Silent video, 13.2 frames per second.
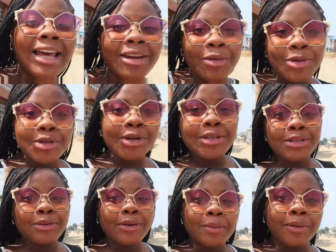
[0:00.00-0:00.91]
like it was going
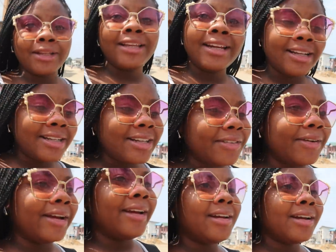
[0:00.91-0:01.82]
to rain, but then it didn't
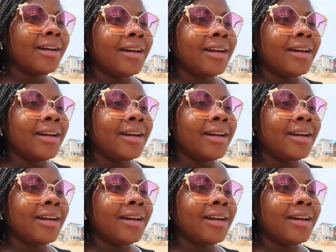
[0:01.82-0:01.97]
rain.